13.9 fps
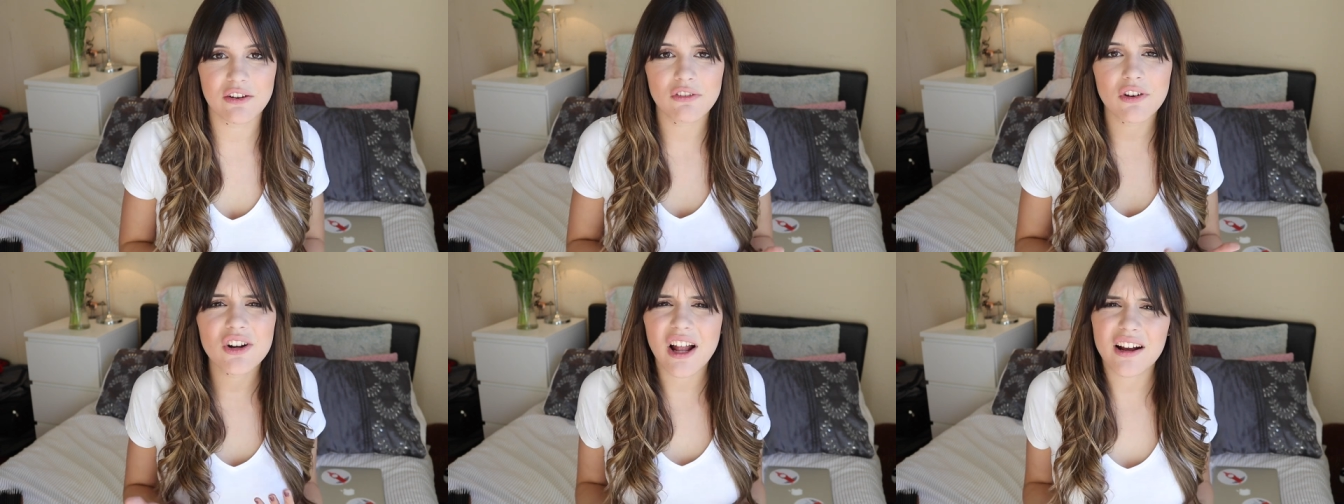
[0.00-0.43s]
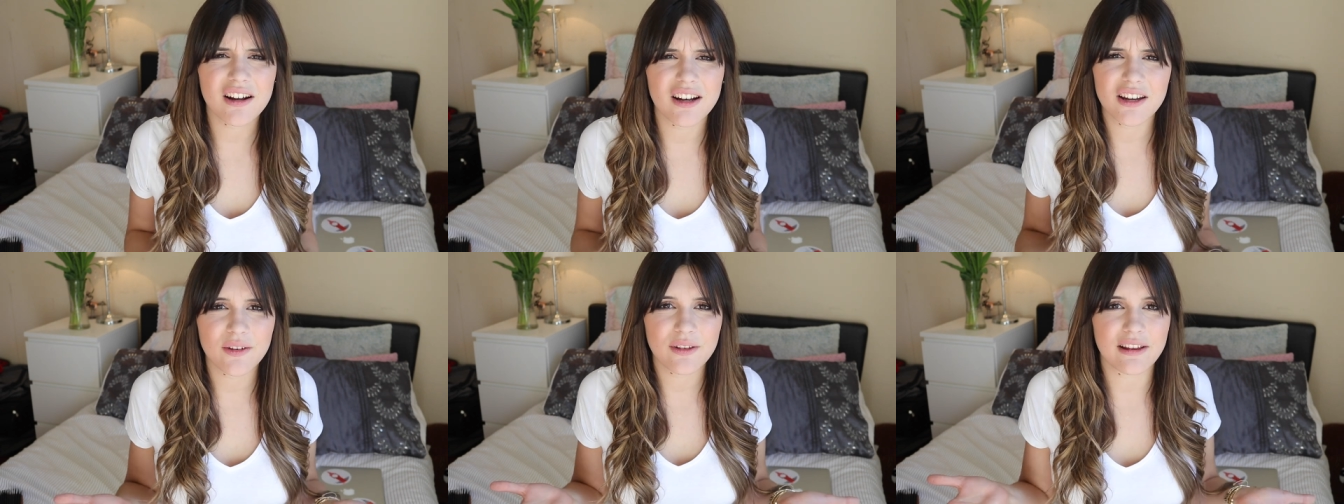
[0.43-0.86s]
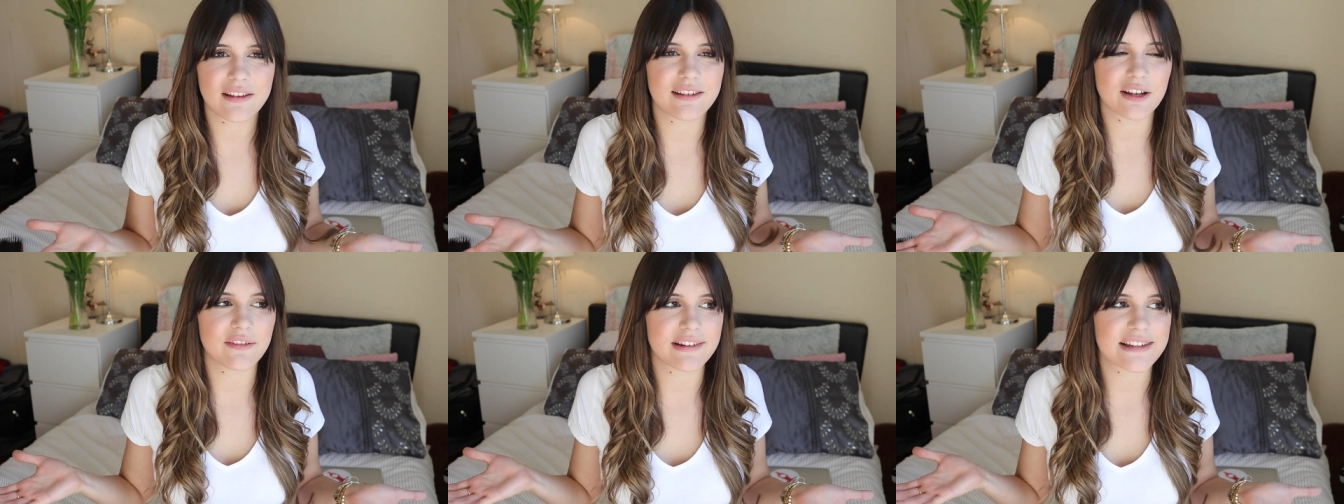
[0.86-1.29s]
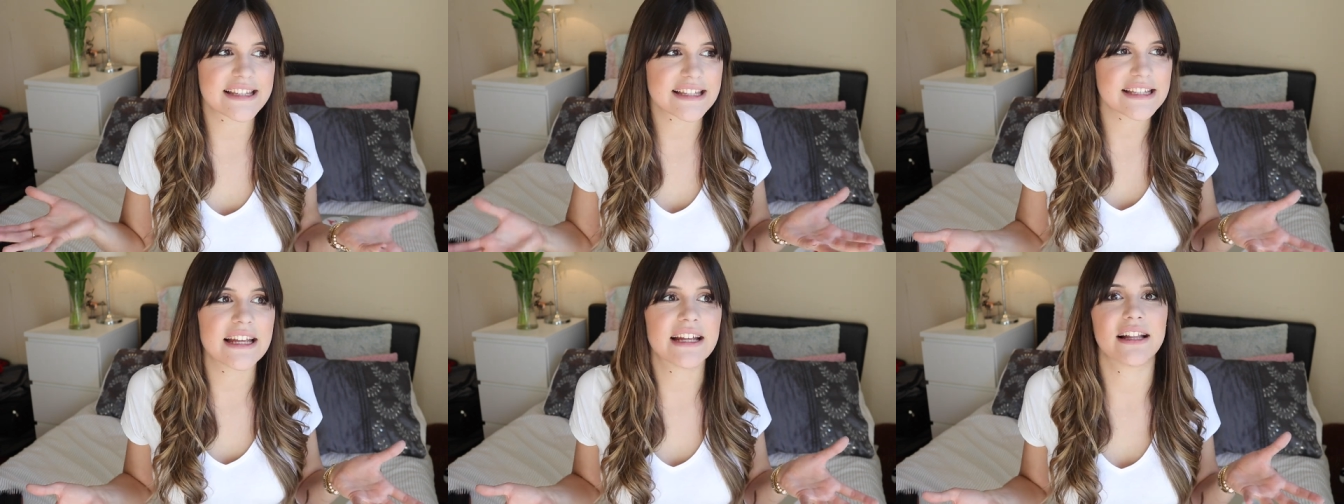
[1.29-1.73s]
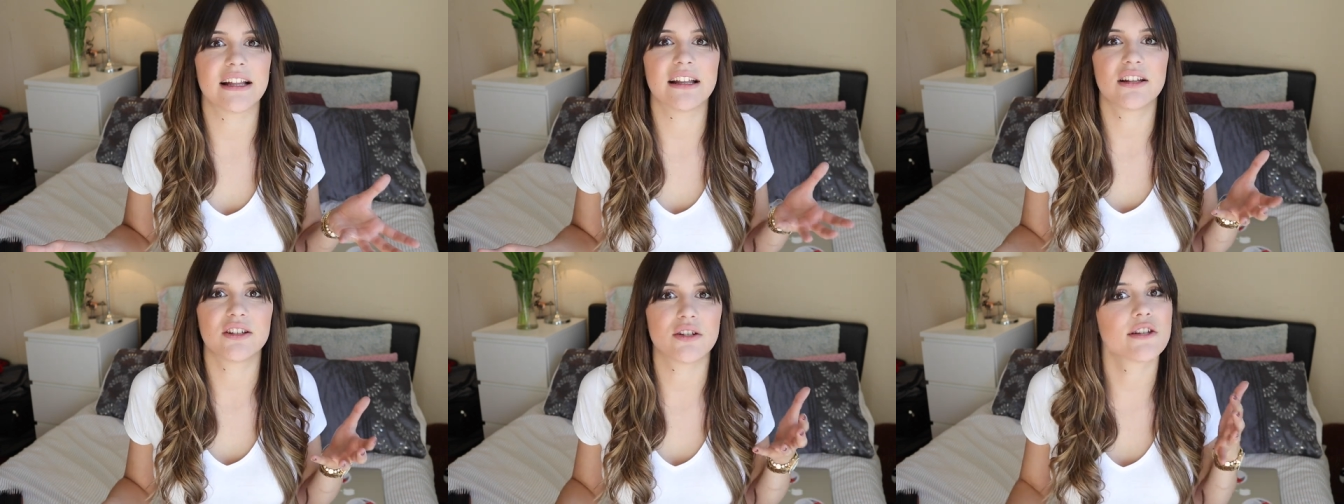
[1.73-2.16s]
If you're not gonna use the service
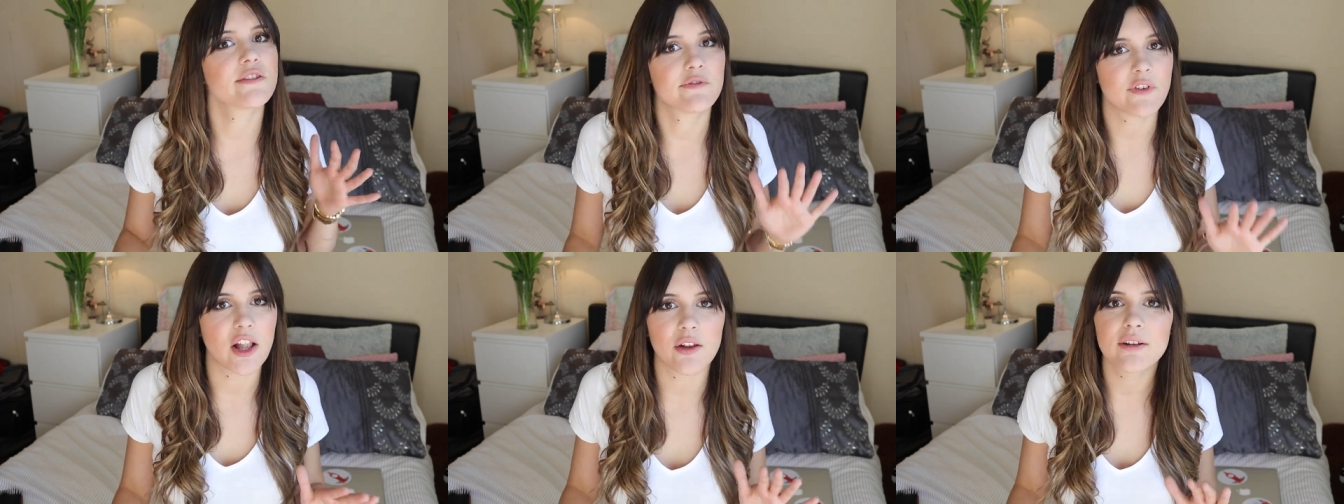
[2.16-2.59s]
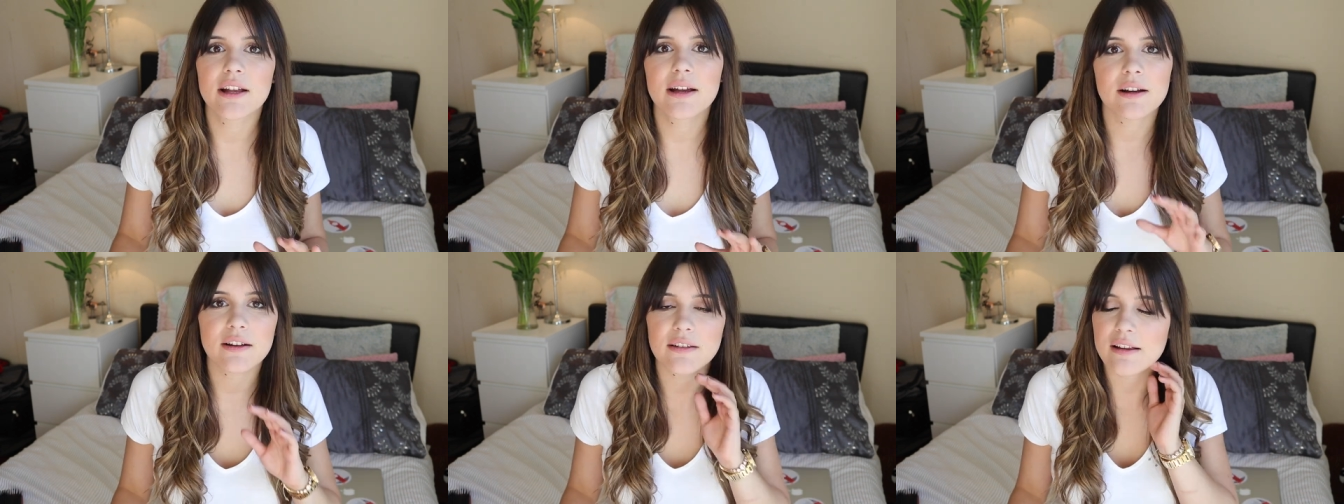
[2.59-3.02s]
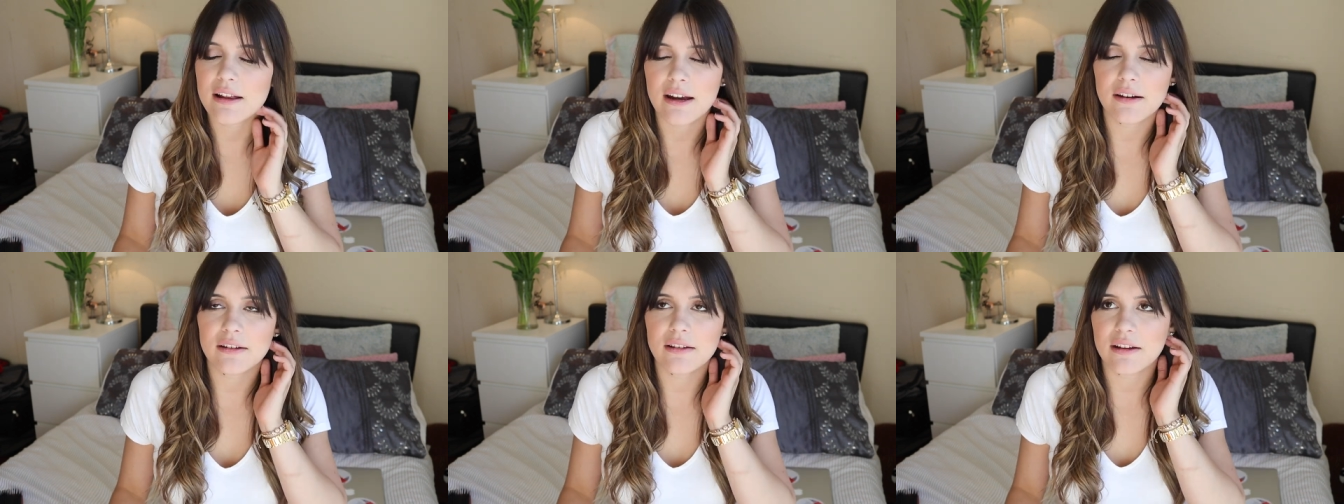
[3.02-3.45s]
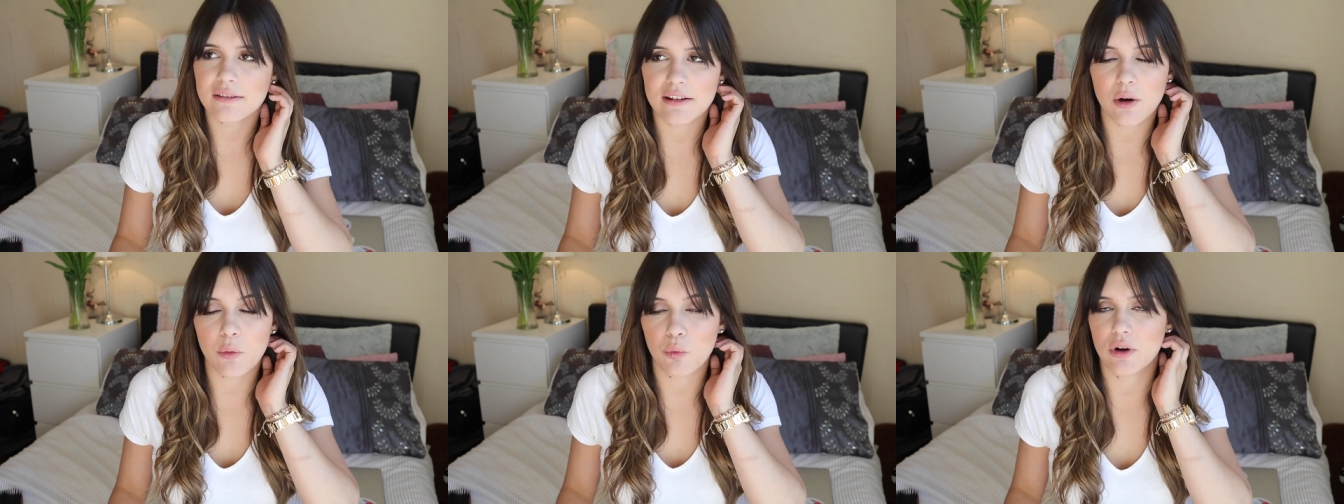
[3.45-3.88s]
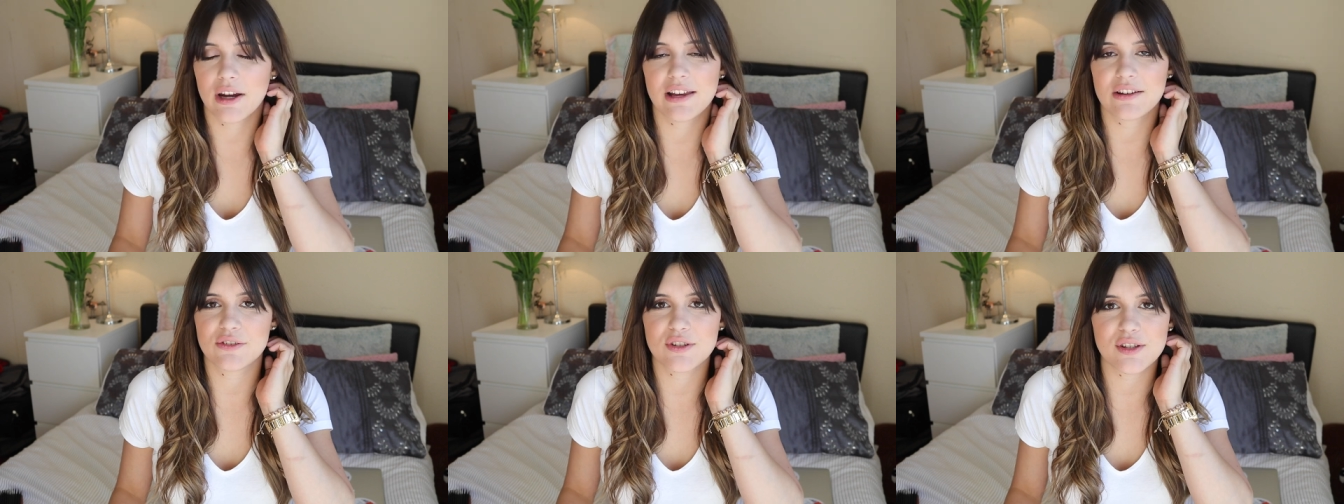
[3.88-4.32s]
still, just follow them because their, their, their
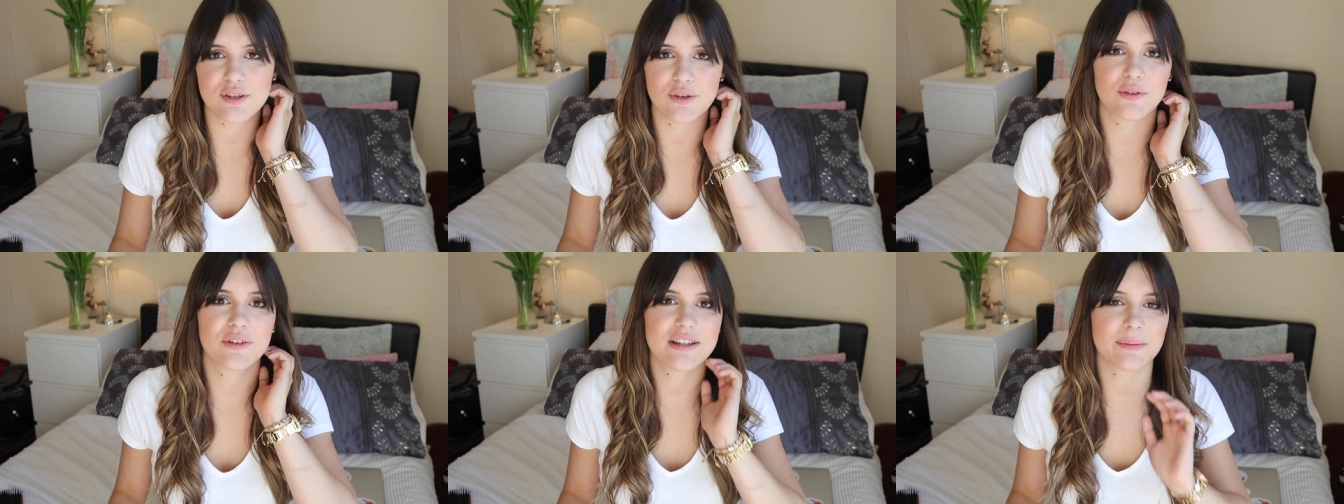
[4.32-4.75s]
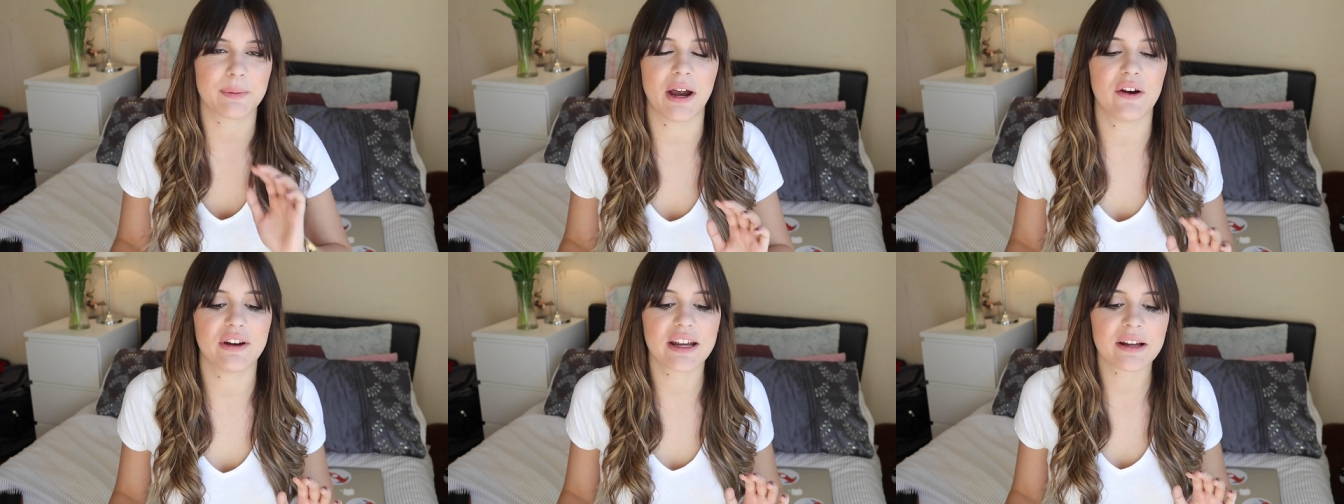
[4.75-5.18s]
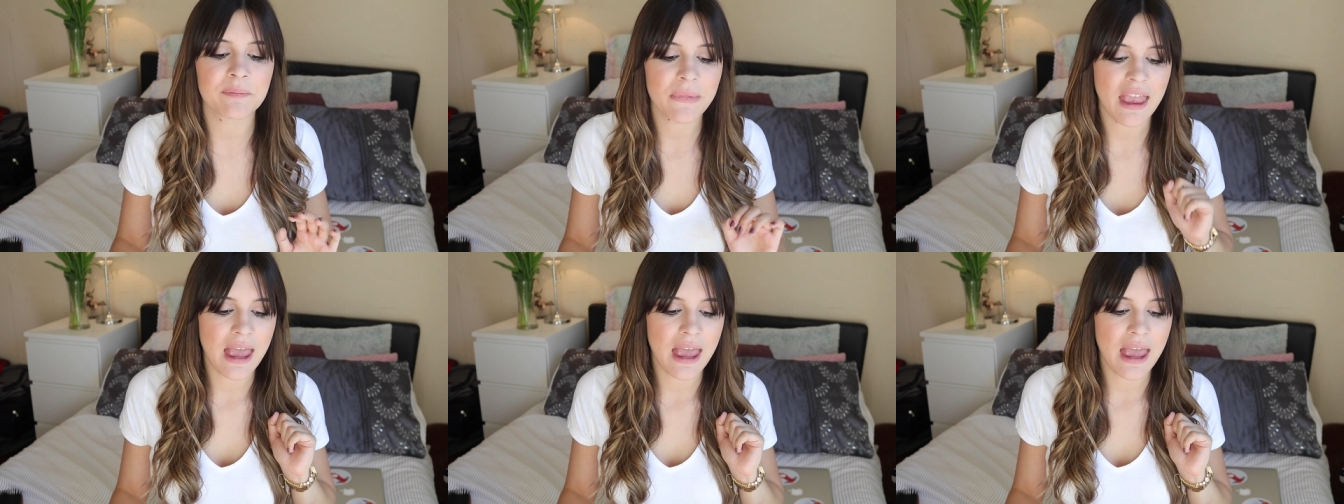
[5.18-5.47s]
work is just so inspiring.